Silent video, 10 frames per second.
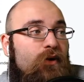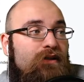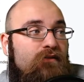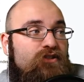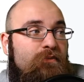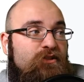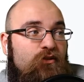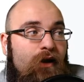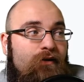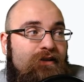I love Jamison
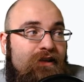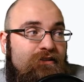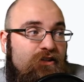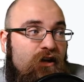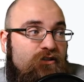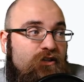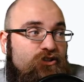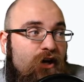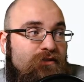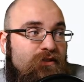Crowder. I like Deontay
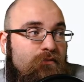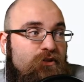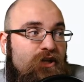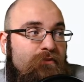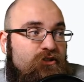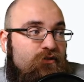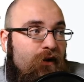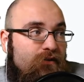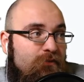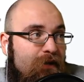Johnson, but Jamison
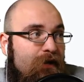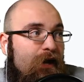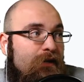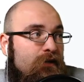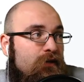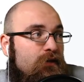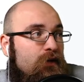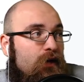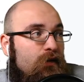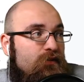Crowder is my guy
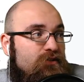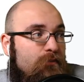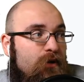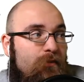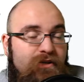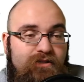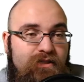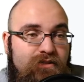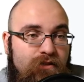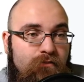this upcoming
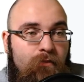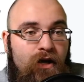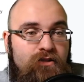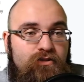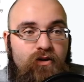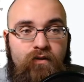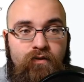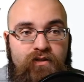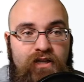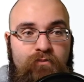season. Monster on the
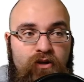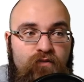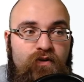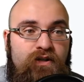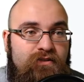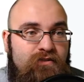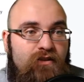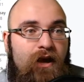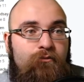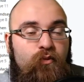team. Could have finished as a
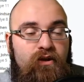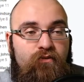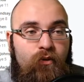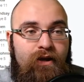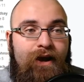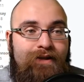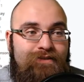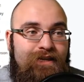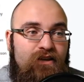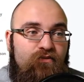top 24 guys
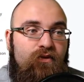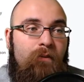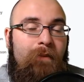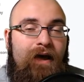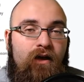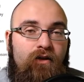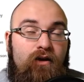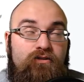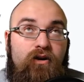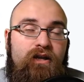if
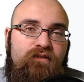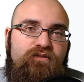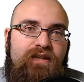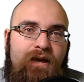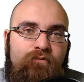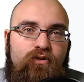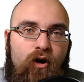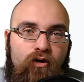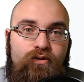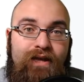Sam
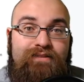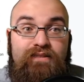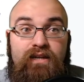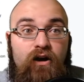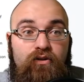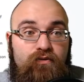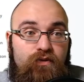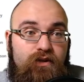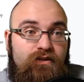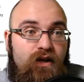Darnold had stayed healthy for
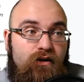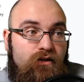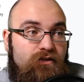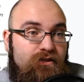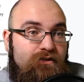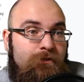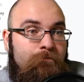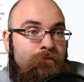the entirety of the season.